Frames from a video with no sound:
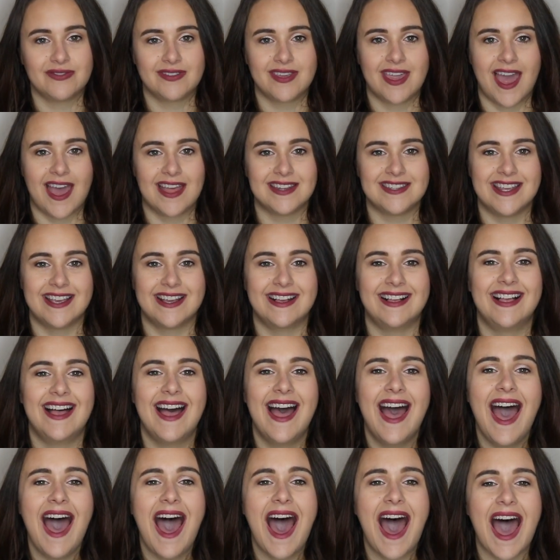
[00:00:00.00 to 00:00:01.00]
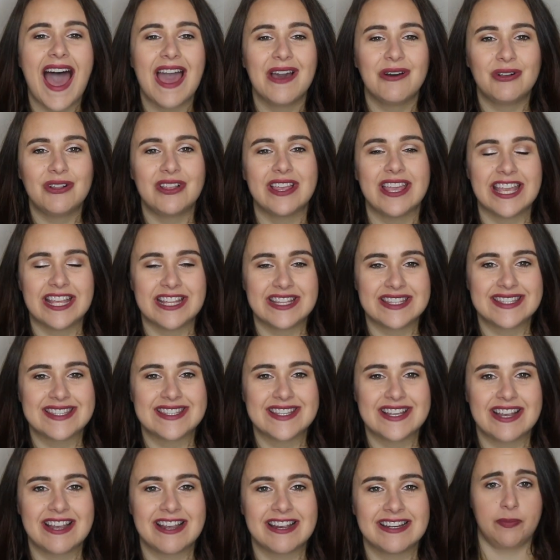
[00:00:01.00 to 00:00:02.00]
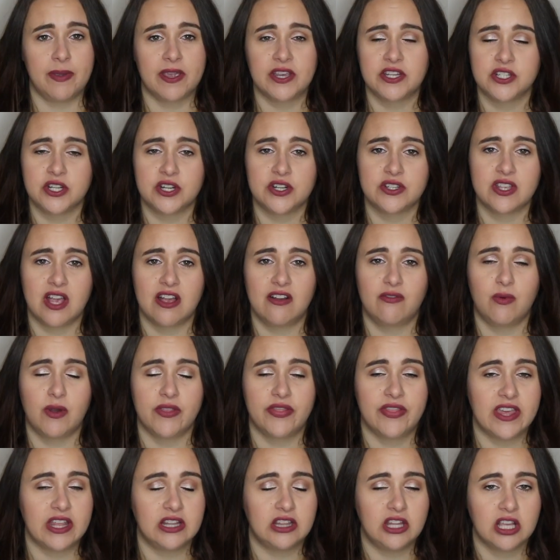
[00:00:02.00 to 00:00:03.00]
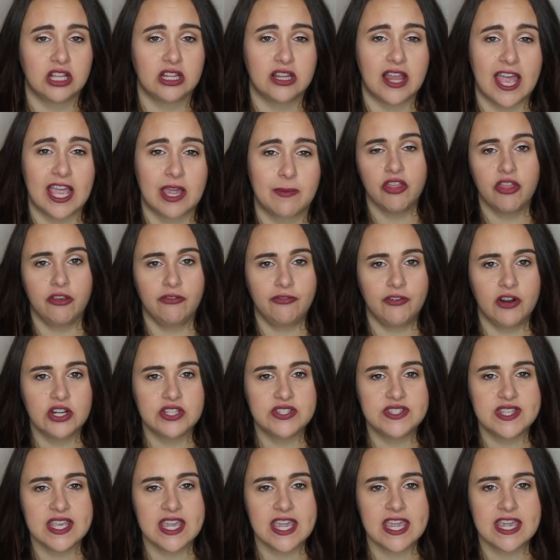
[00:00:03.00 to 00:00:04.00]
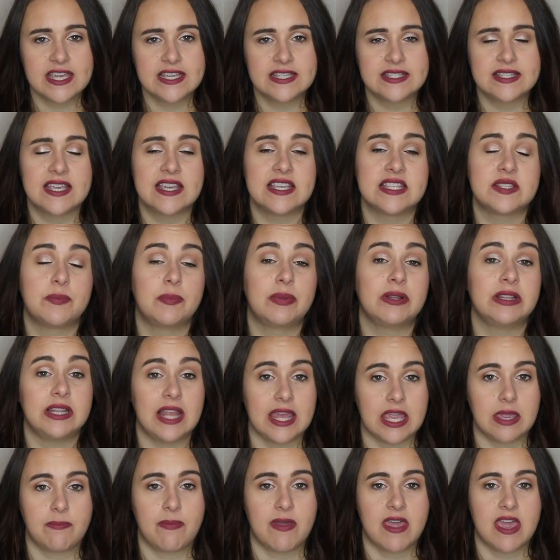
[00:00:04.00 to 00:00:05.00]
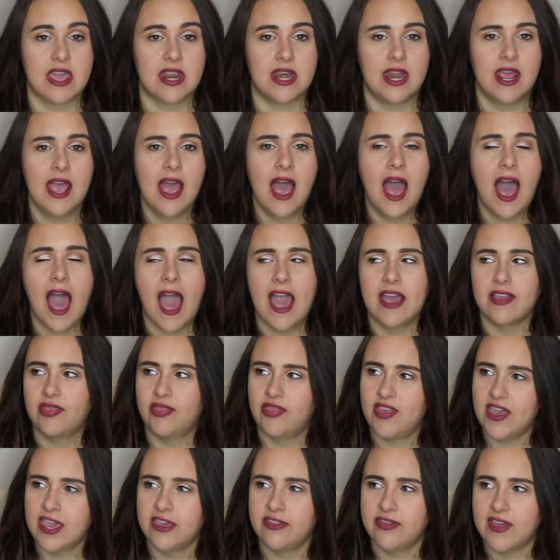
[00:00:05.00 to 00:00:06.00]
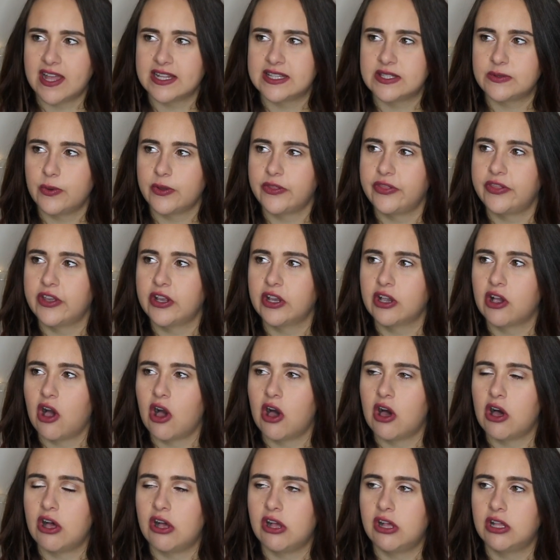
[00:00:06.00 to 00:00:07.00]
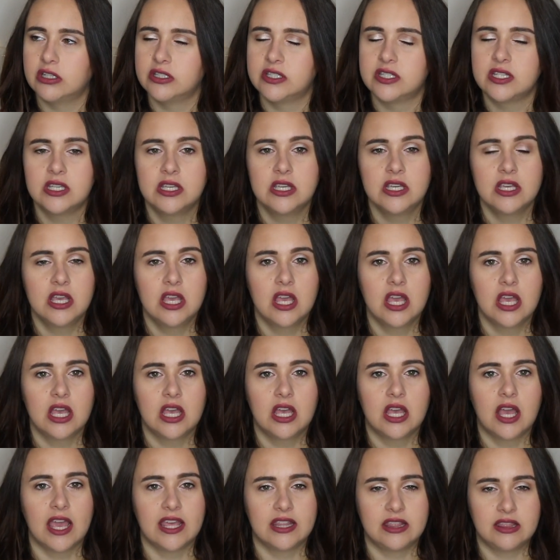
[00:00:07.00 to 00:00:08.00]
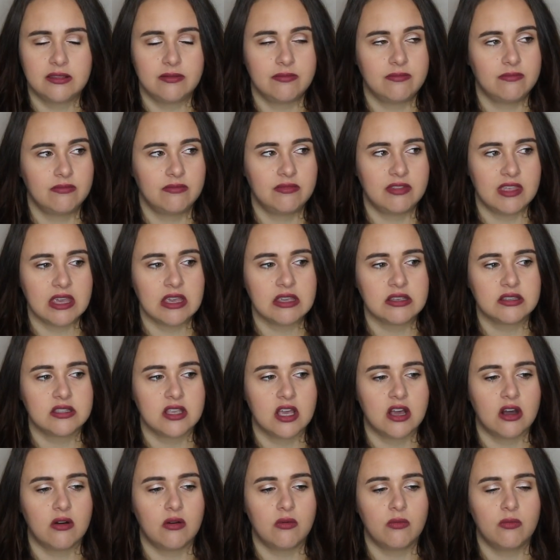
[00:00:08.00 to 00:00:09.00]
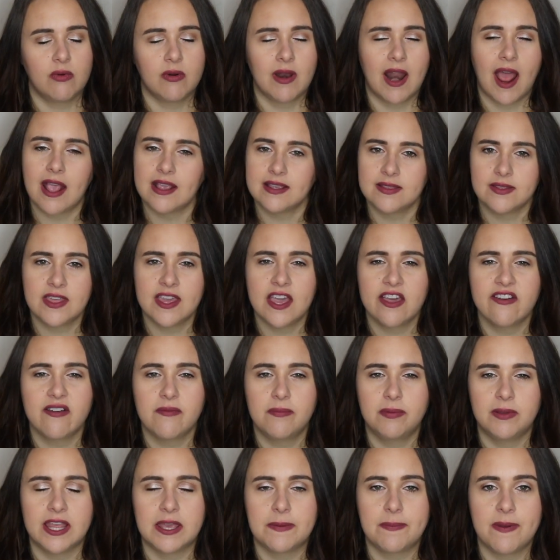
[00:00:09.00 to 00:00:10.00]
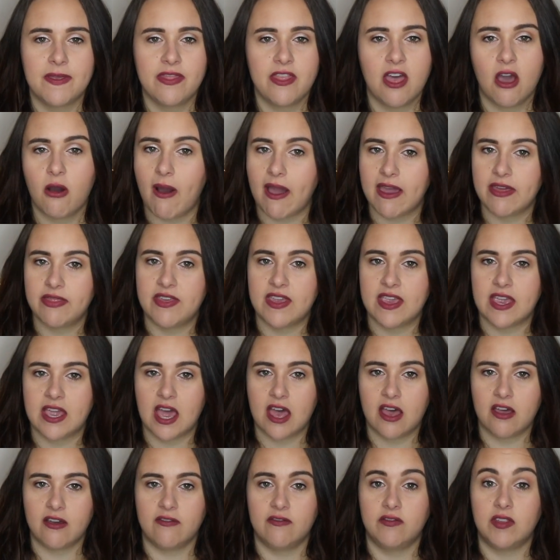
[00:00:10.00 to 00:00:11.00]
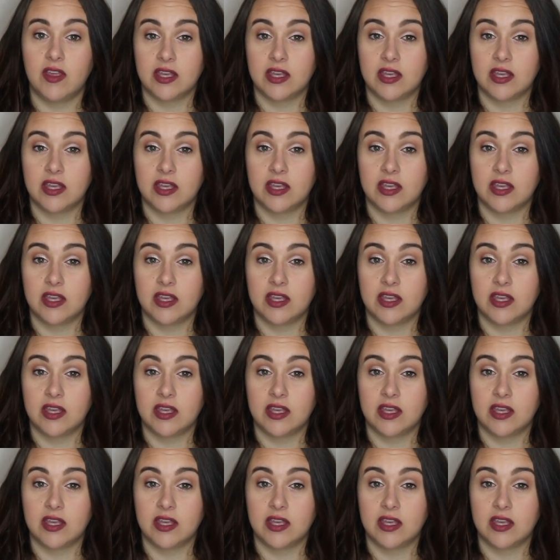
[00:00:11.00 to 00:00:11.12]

cattail. I will insert pictures of what they look like. The first thing is his Playpen. I think that's what they're called. I think so. When I think of a Playpen though, I think of